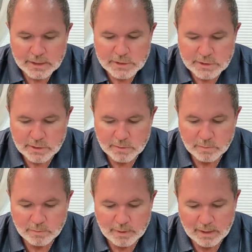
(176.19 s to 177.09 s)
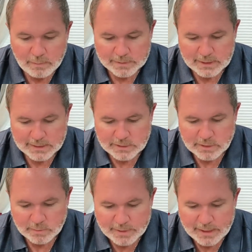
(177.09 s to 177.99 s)
So I want to let
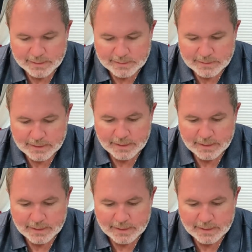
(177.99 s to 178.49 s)
you know that.